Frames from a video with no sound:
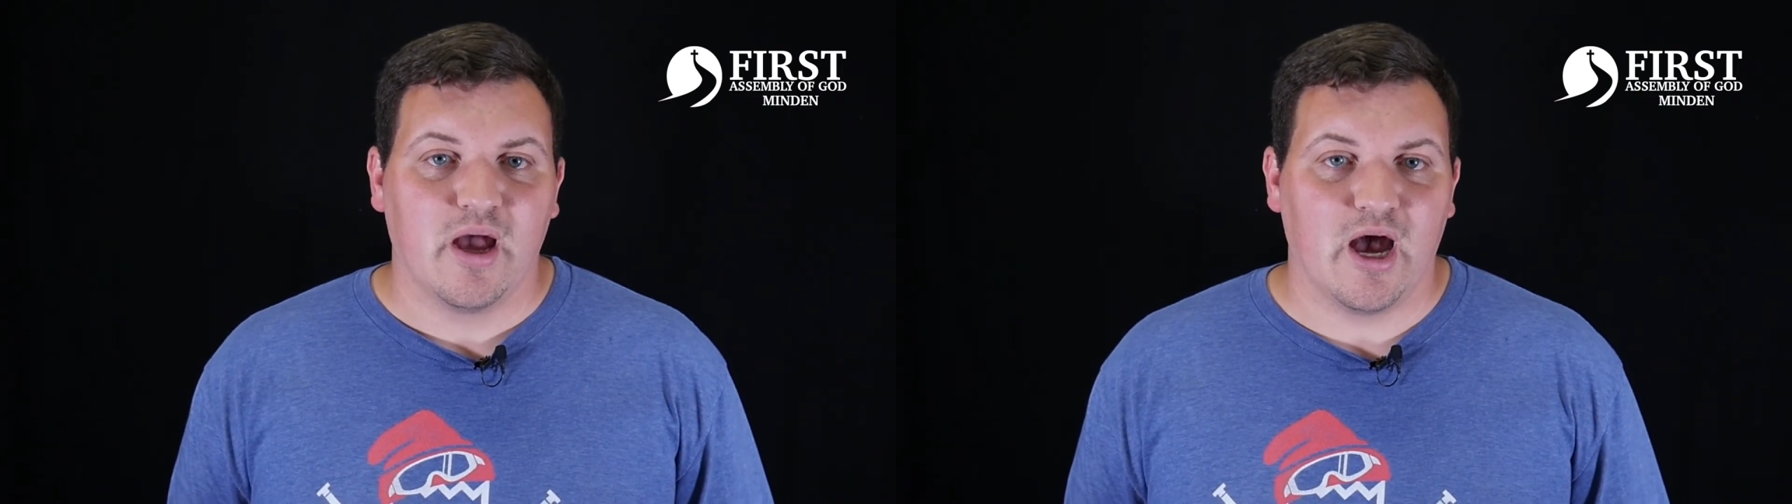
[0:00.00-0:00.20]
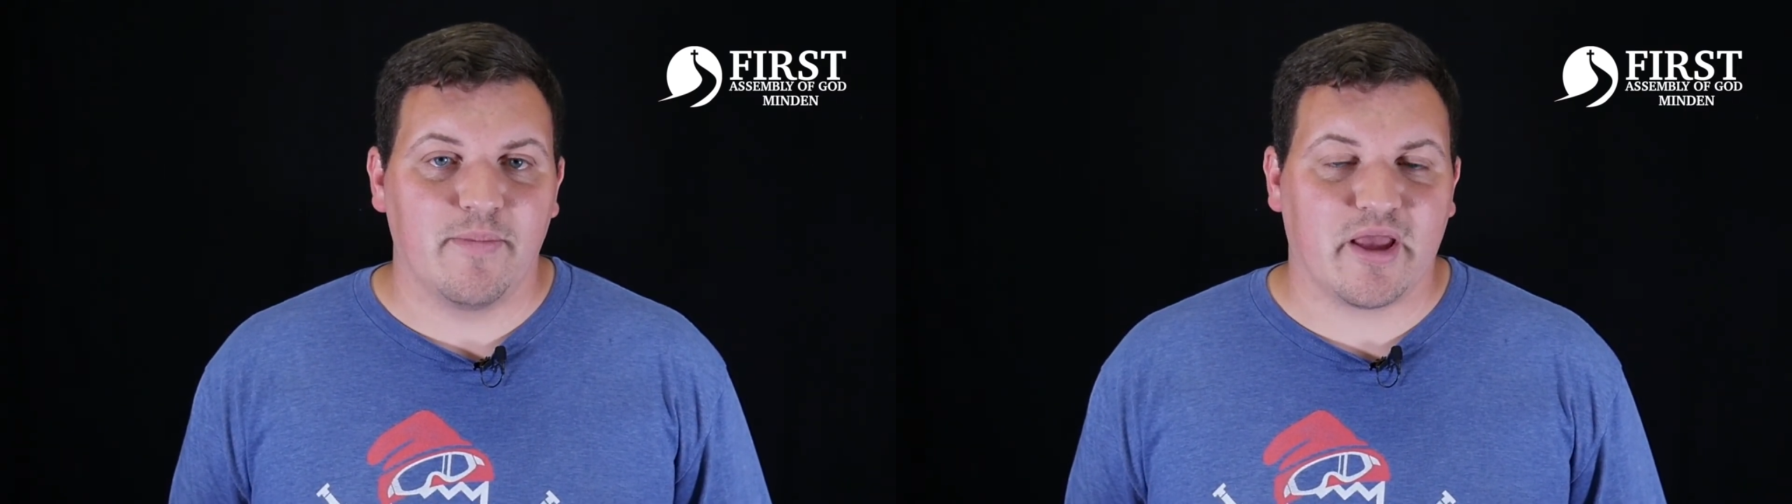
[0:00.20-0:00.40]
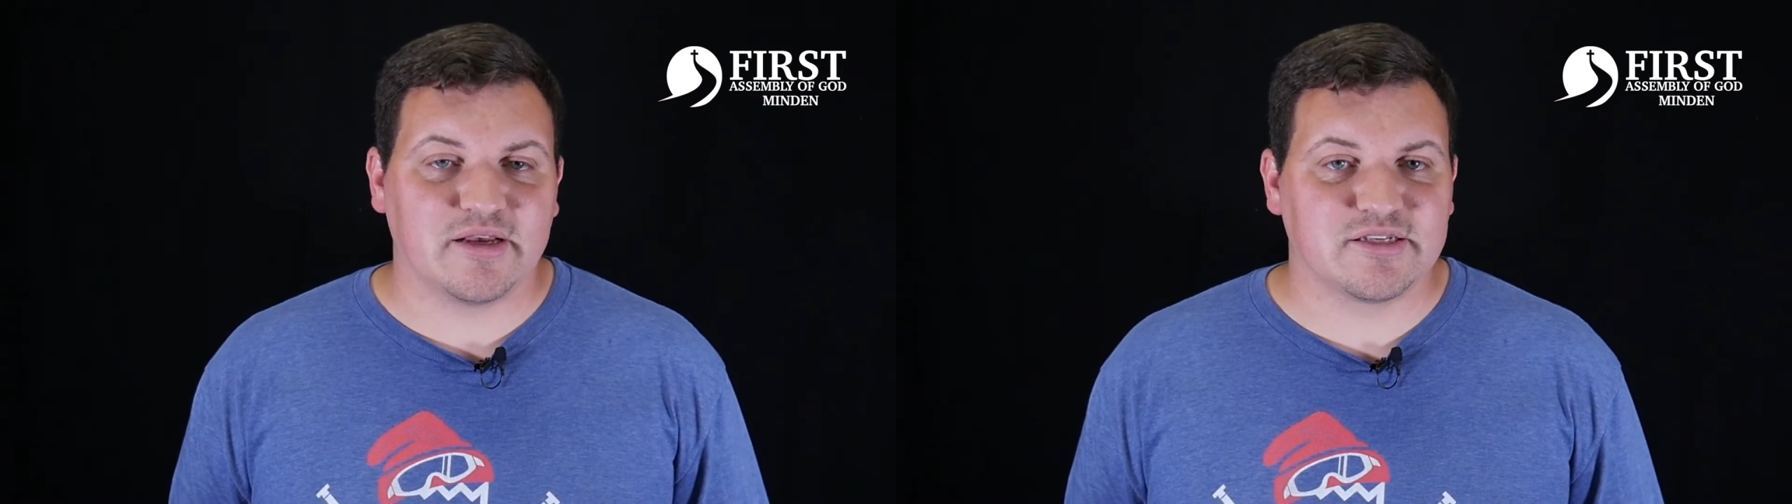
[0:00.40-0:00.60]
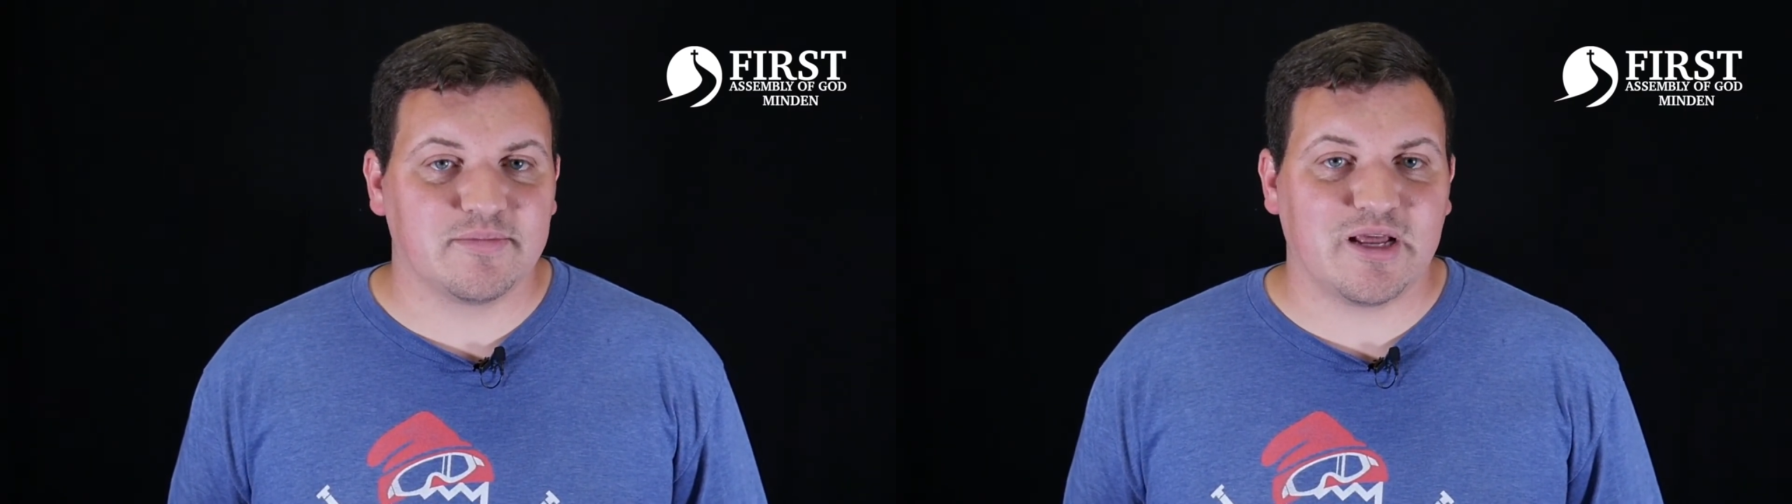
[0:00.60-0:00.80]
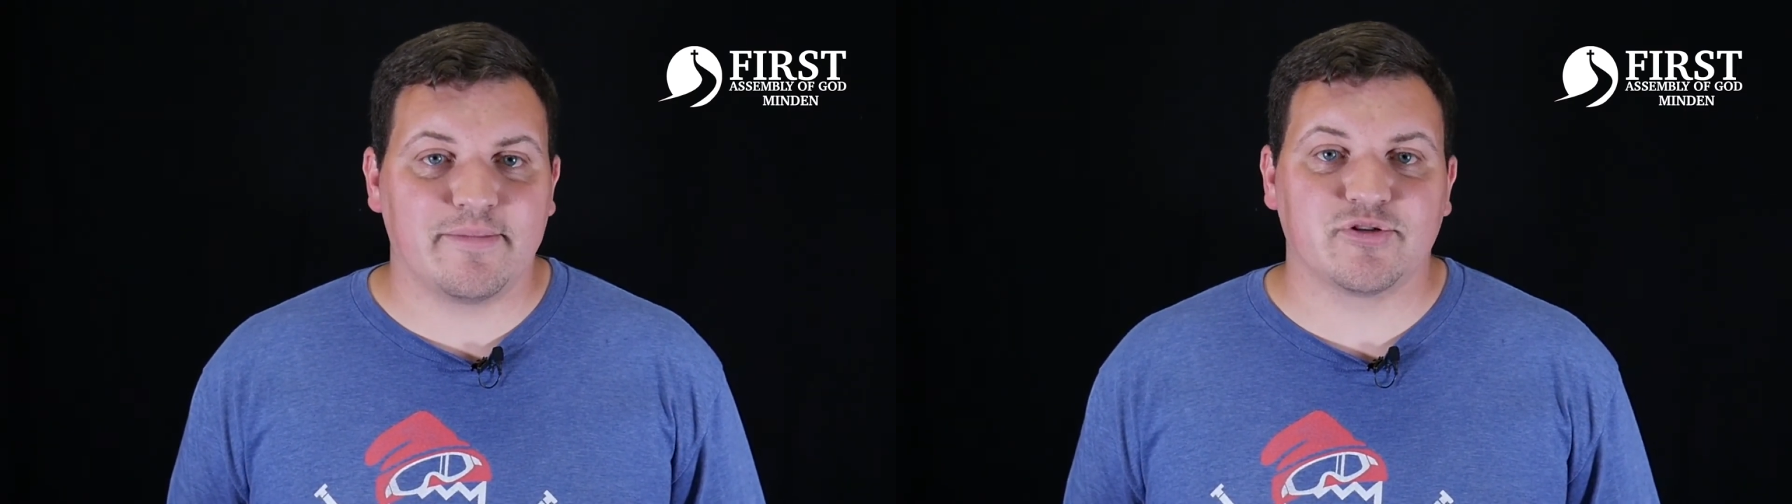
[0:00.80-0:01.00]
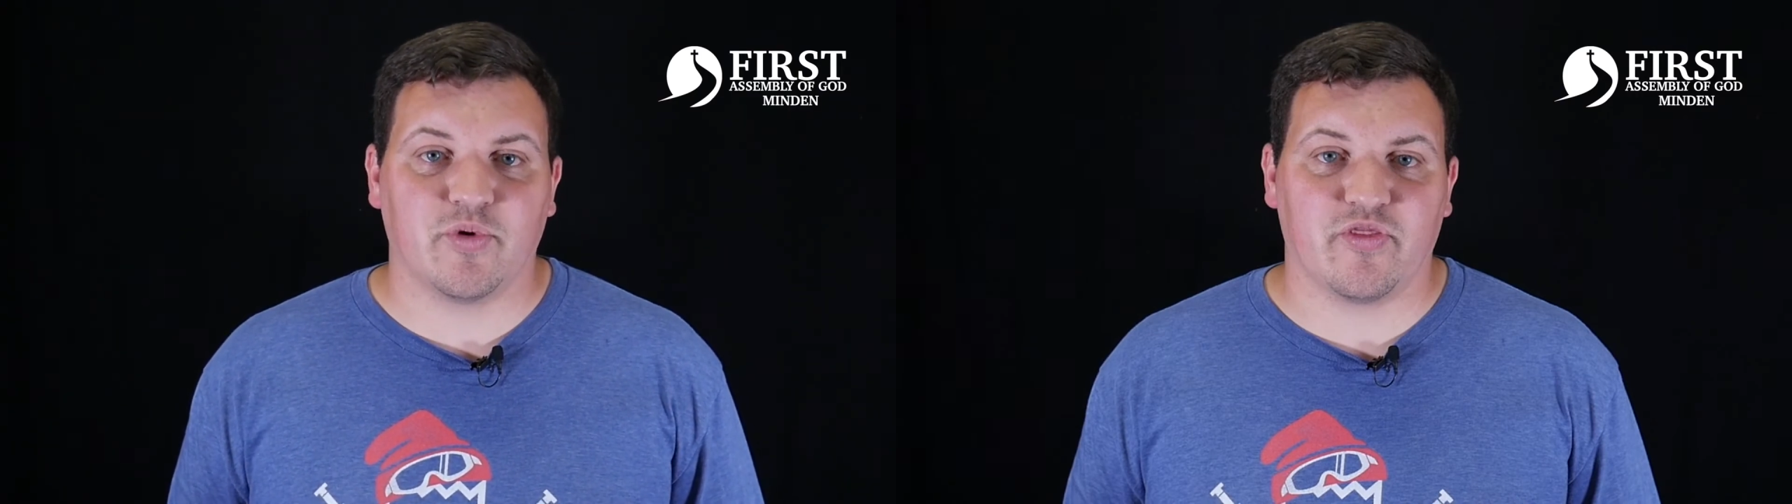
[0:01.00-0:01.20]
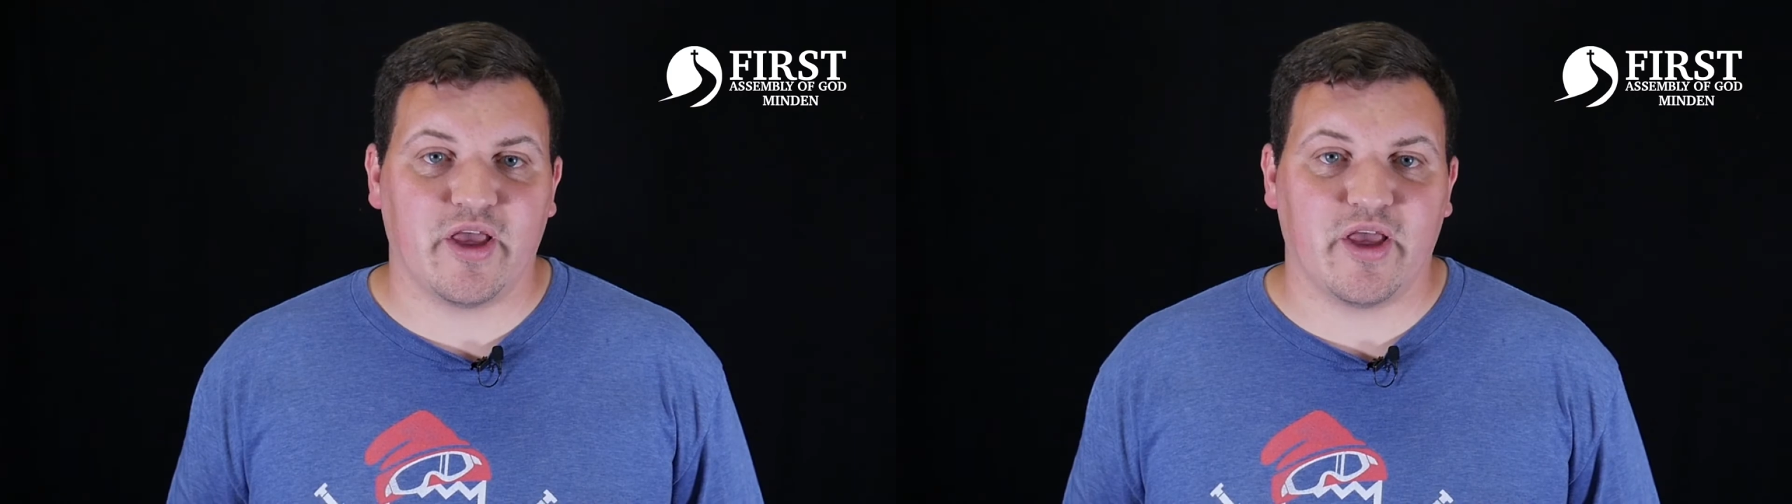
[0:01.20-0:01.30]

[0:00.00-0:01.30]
Because sometimes when